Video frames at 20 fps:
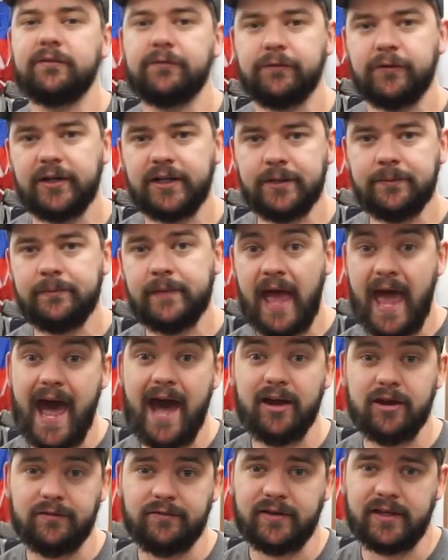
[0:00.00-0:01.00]
freedom
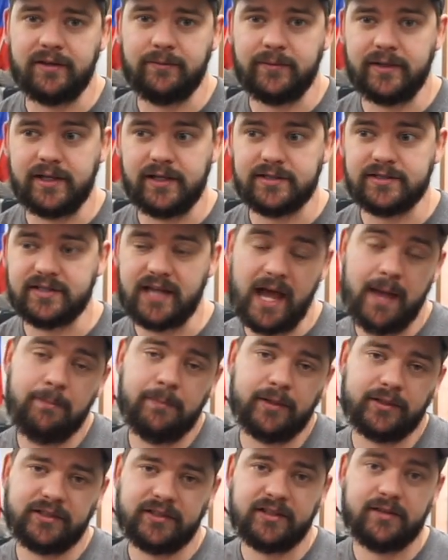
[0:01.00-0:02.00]
out of it because I'm
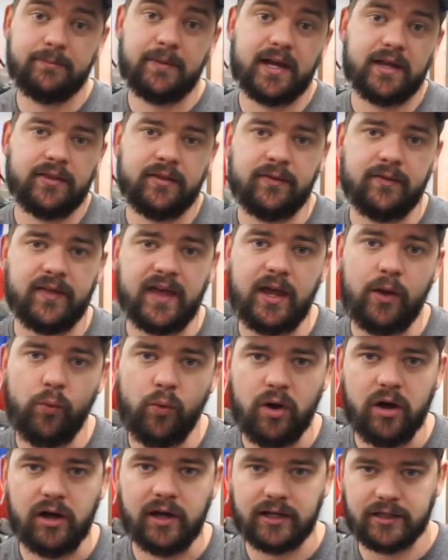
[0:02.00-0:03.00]
building the bike that they
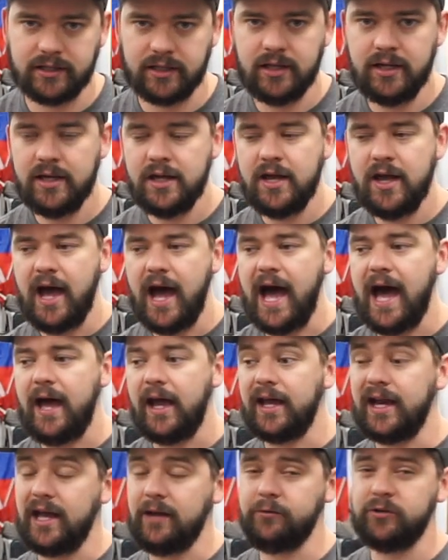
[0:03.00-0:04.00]
want.
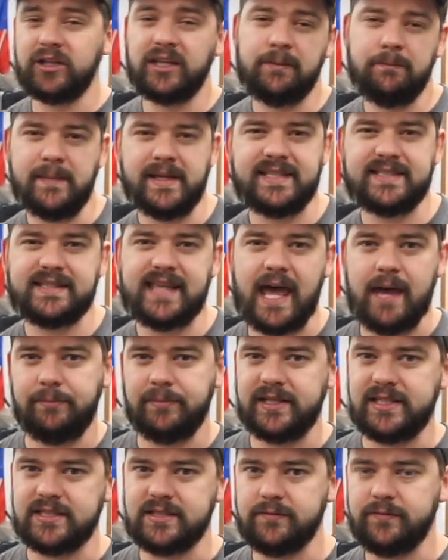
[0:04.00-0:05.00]
And I really miss that
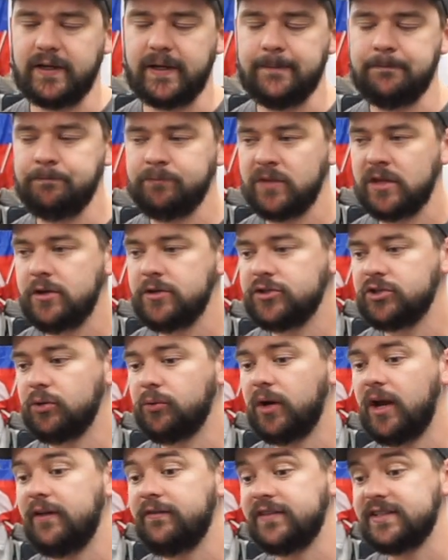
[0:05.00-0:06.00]
piece of it. So
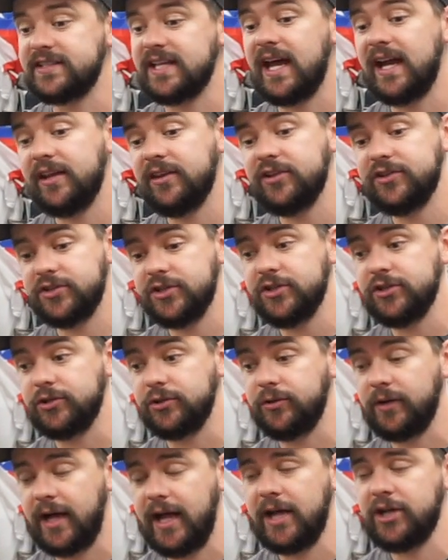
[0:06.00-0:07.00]
what I've decided to
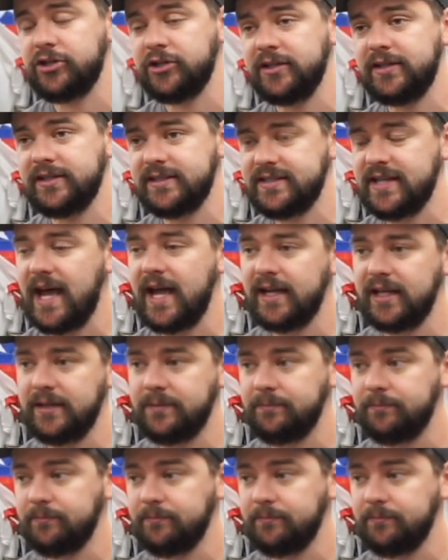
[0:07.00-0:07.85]
do, I actually decided